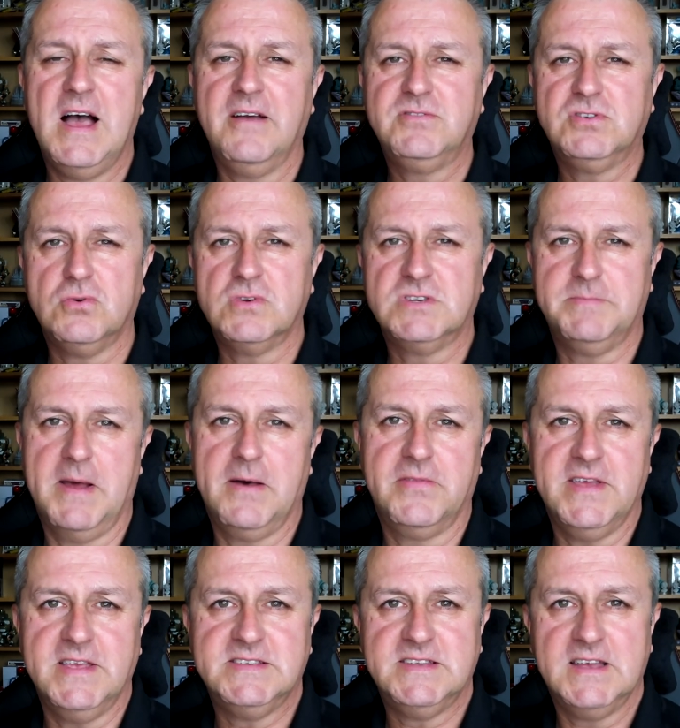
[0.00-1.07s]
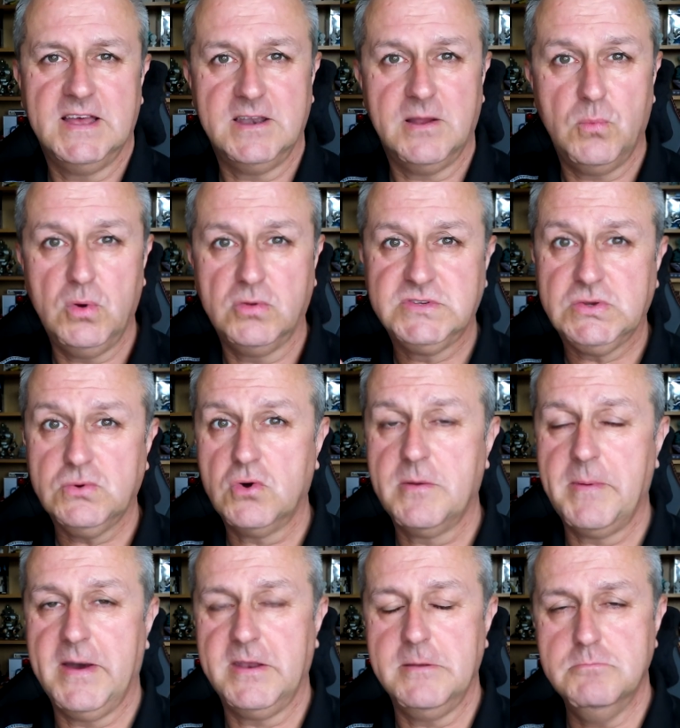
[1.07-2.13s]
I've talked about this and I will talk
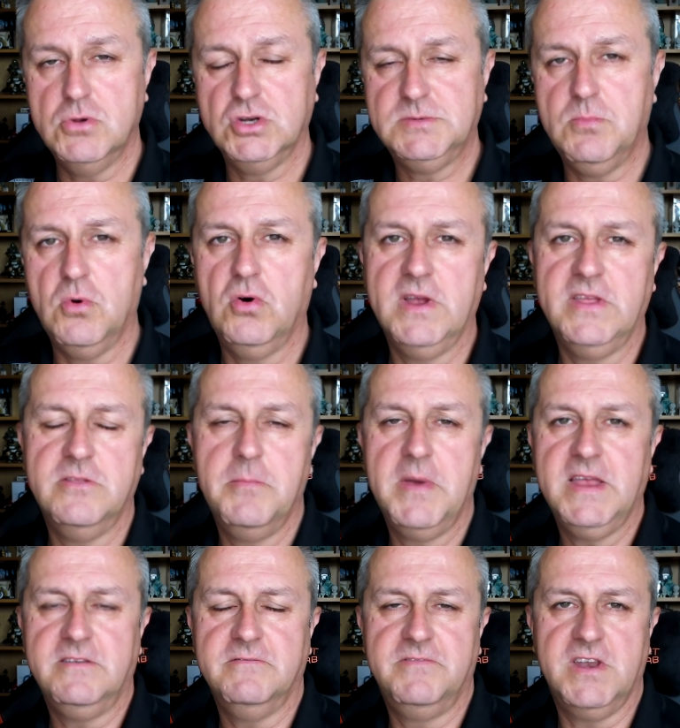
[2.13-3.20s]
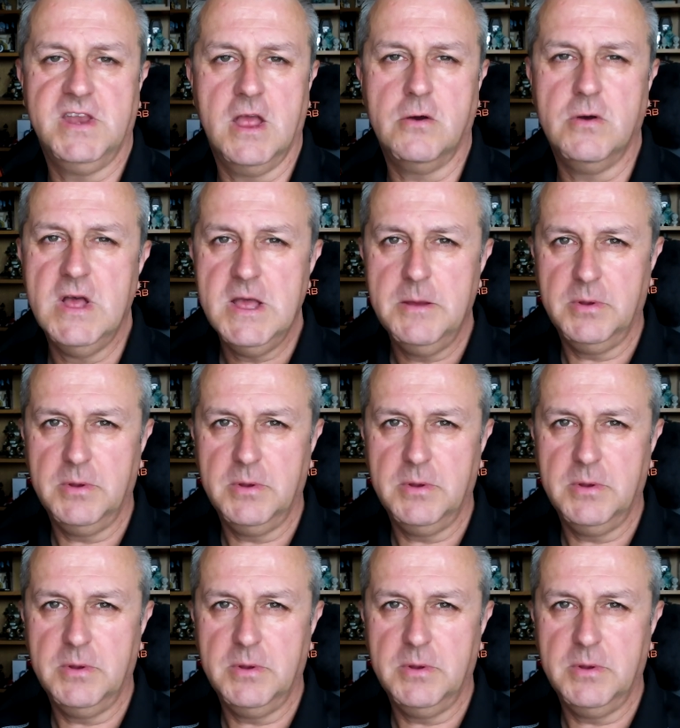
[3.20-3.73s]
about it much more in the maiden video,